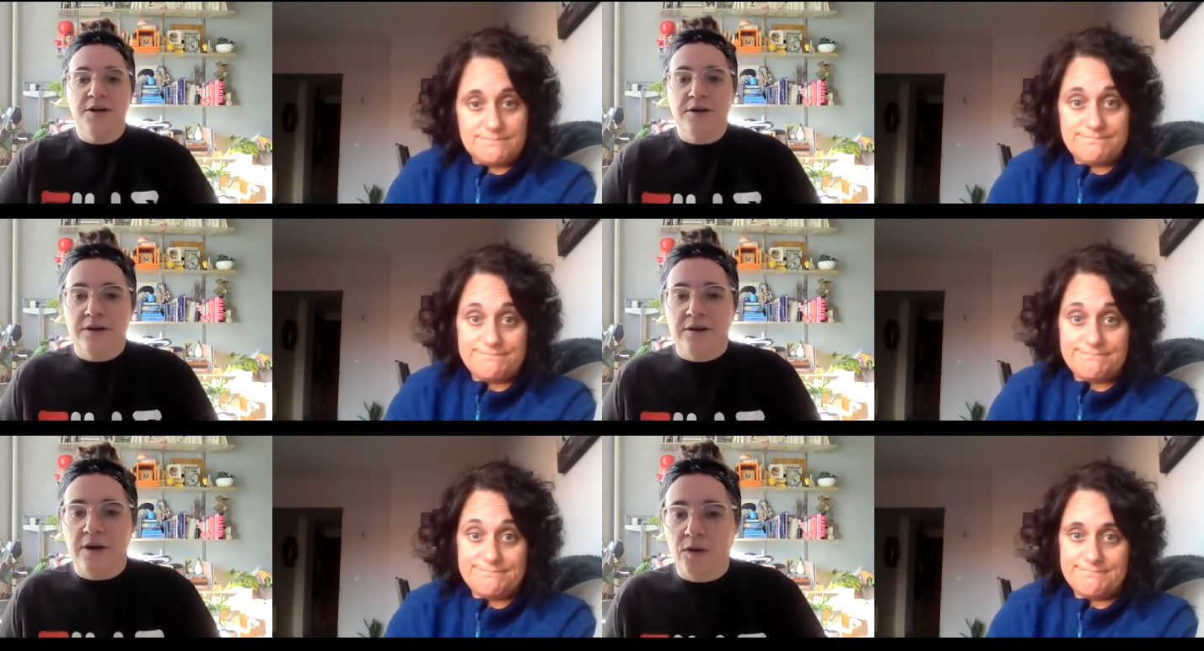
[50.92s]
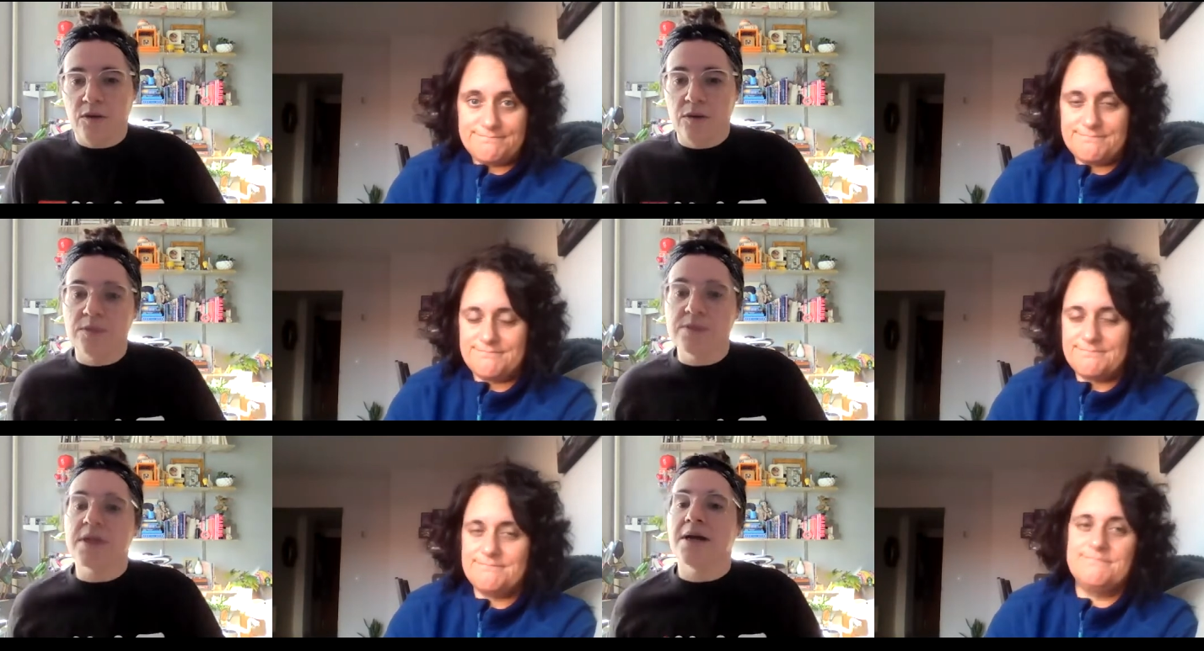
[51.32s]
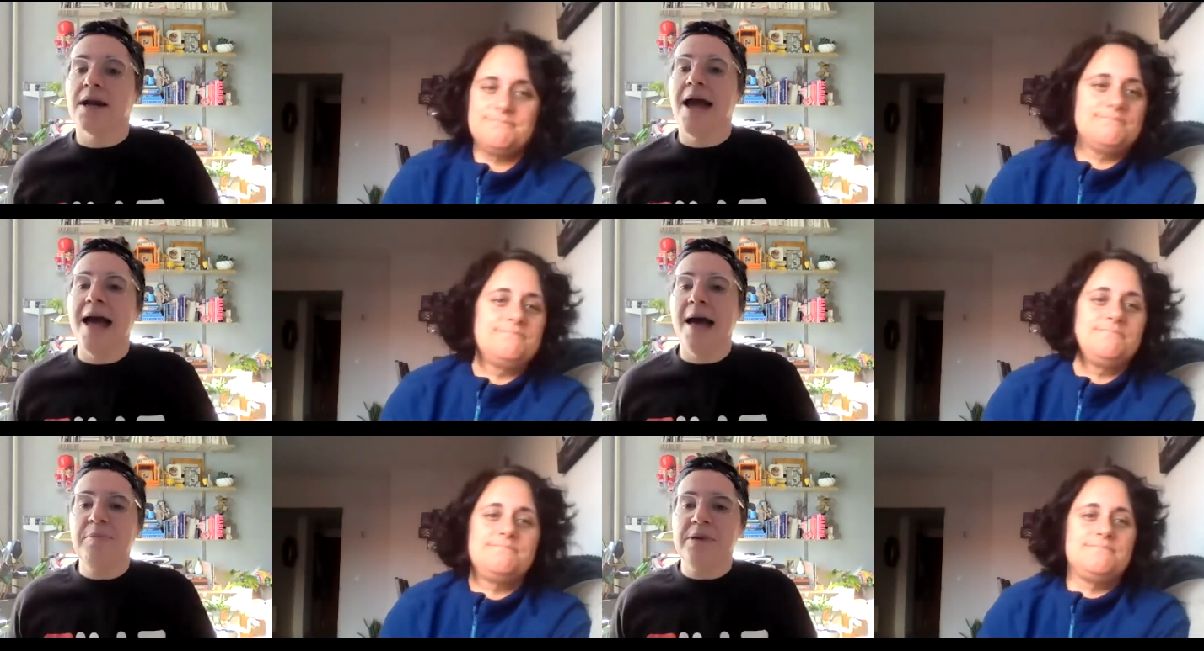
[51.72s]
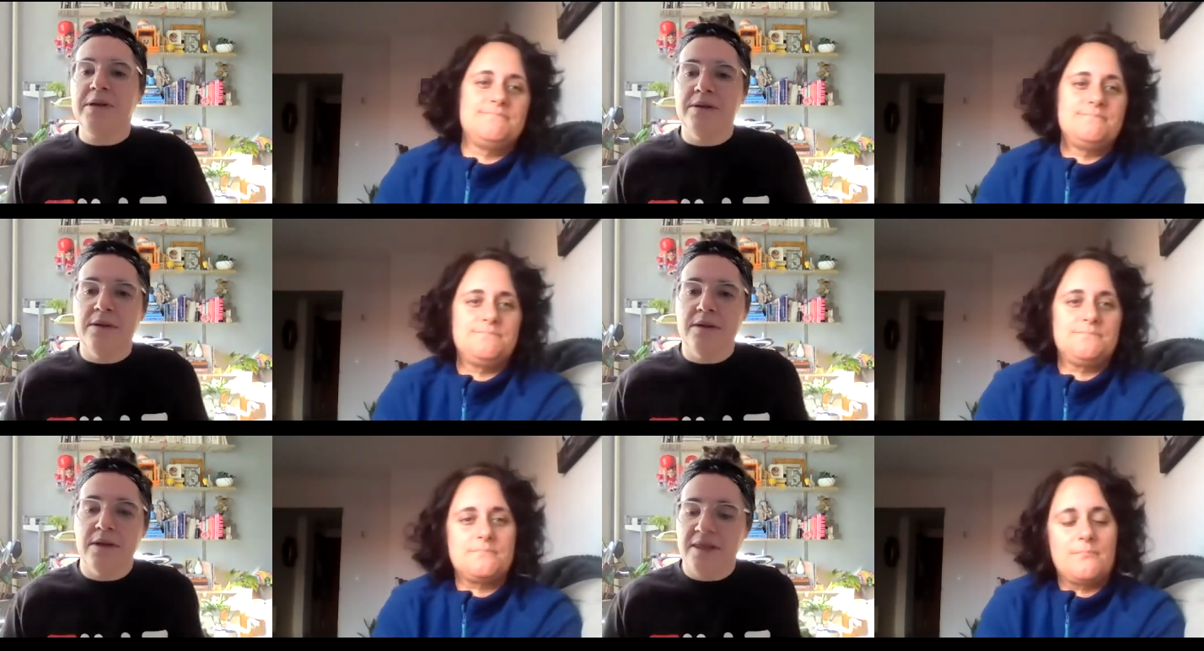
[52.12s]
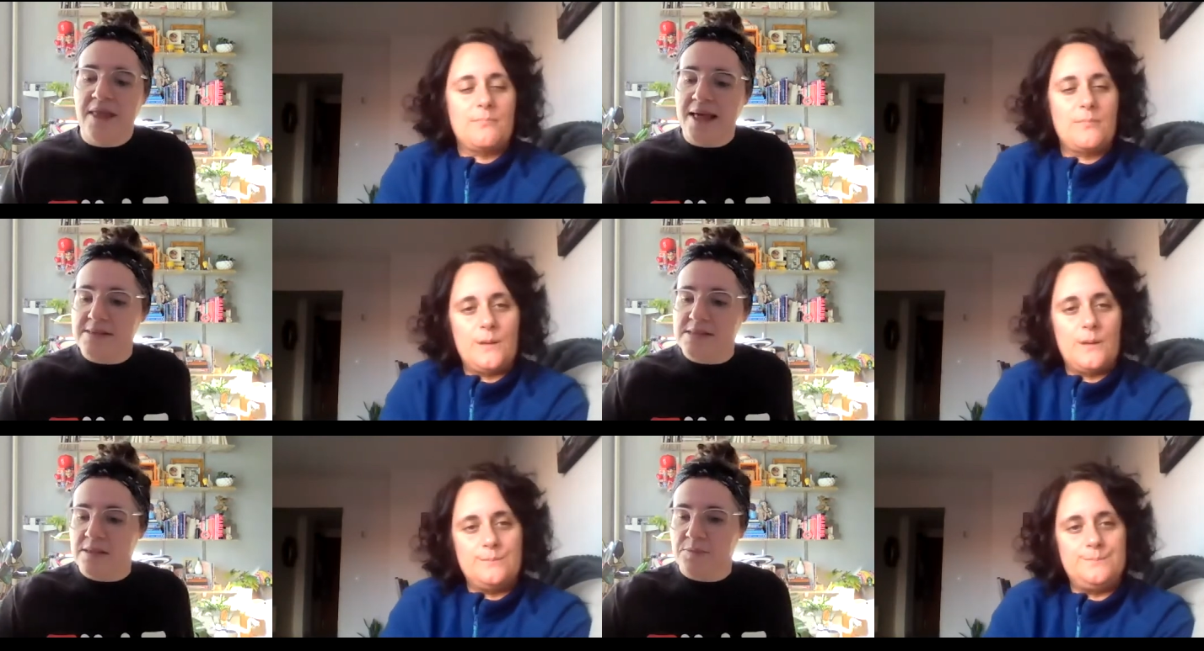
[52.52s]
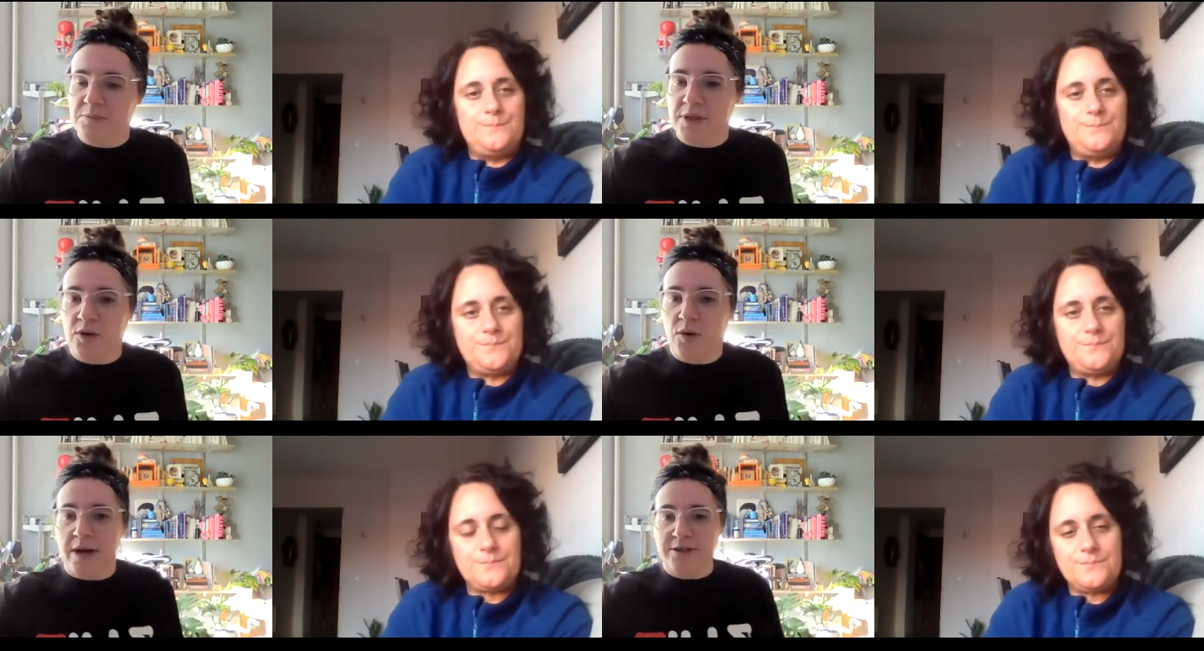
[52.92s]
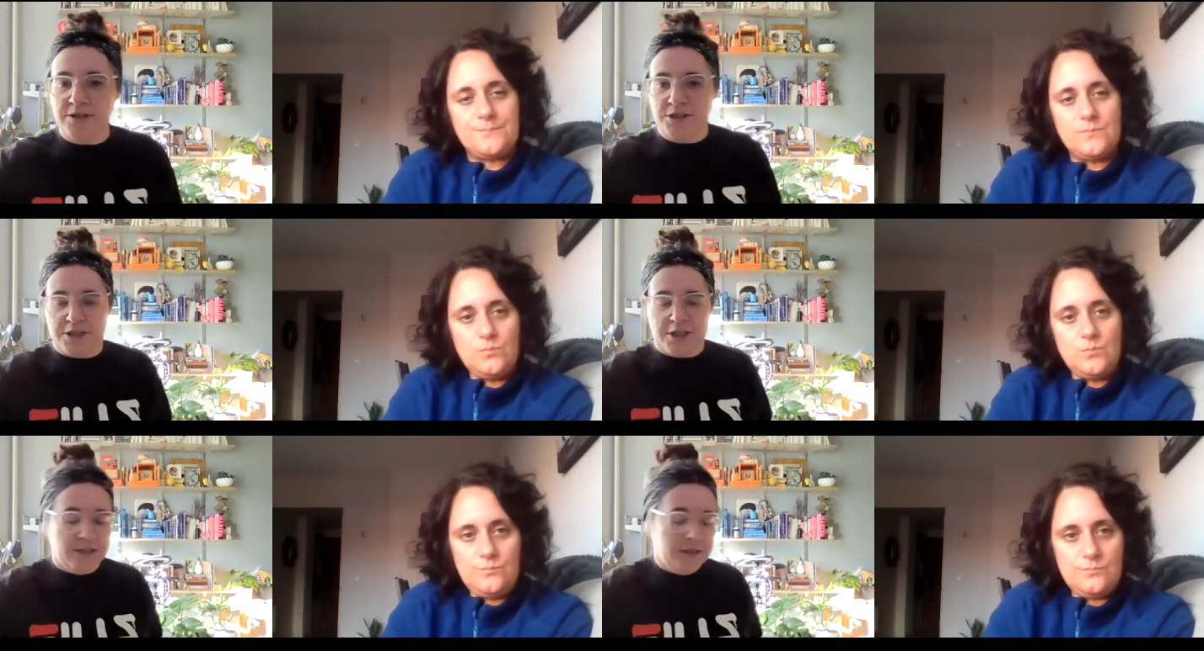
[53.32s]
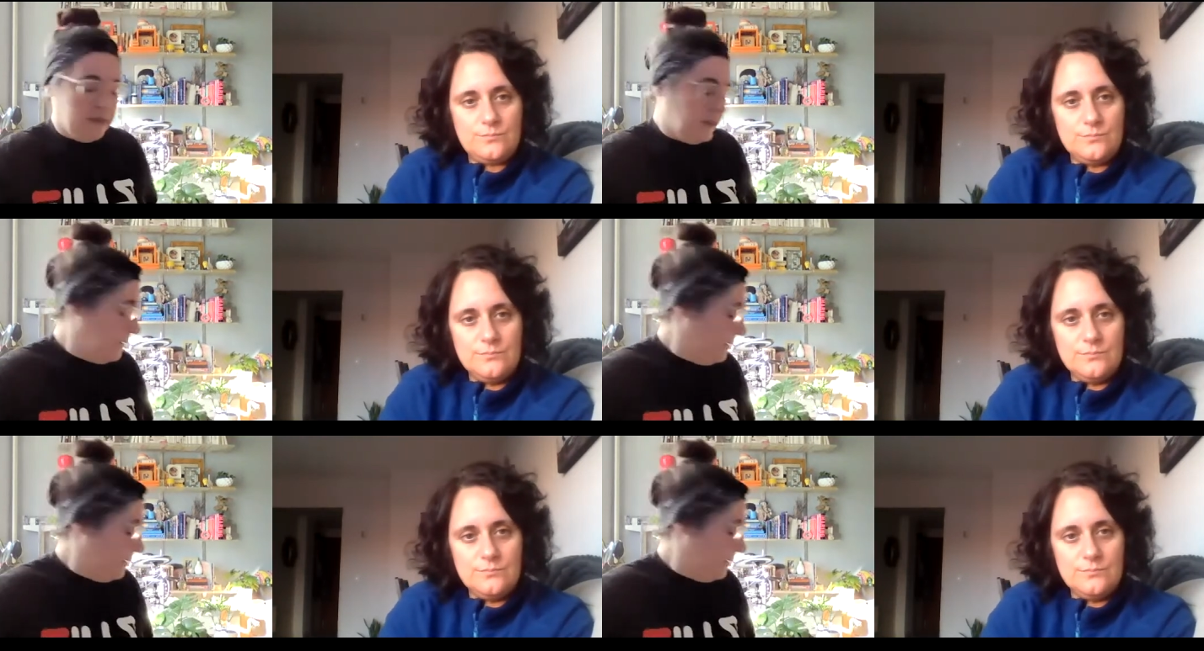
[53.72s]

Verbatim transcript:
Speaker 1: know what was going to happen? That's the big question.